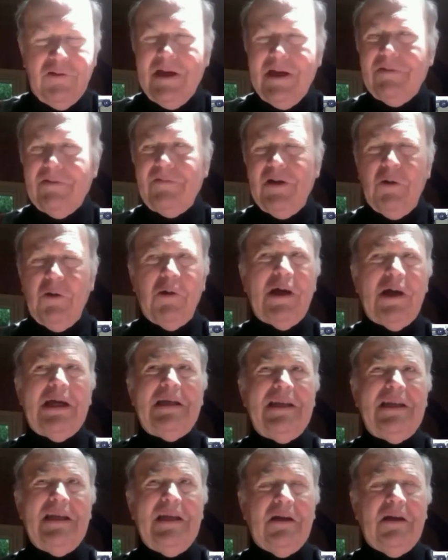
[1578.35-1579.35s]
You have no
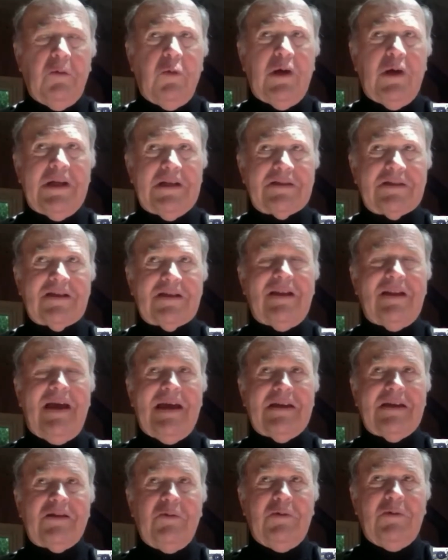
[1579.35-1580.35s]
idea what it's
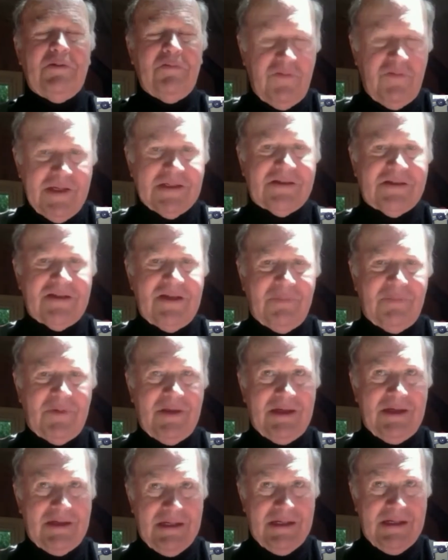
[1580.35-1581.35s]
like to invent
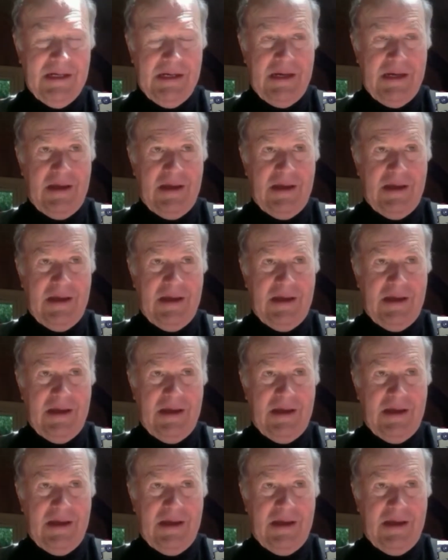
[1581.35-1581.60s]
something